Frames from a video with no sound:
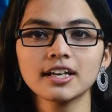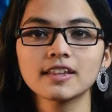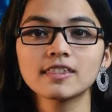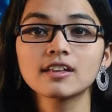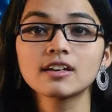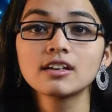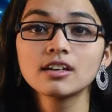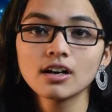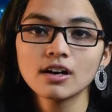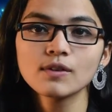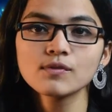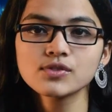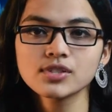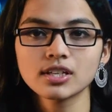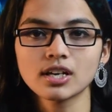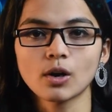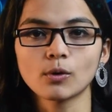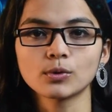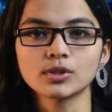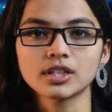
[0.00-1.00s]
in the nerve
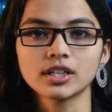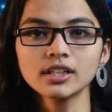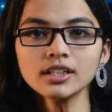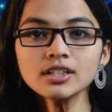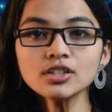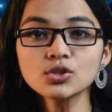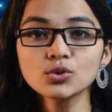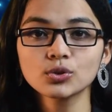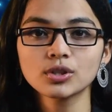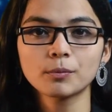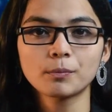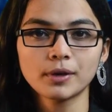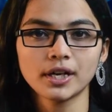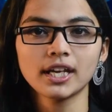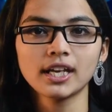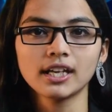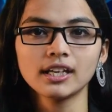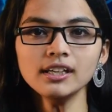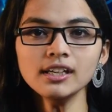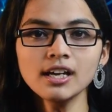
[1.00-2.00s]
surrounding to the
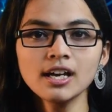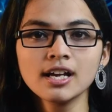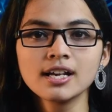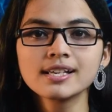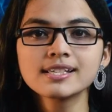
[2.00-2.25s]
brain,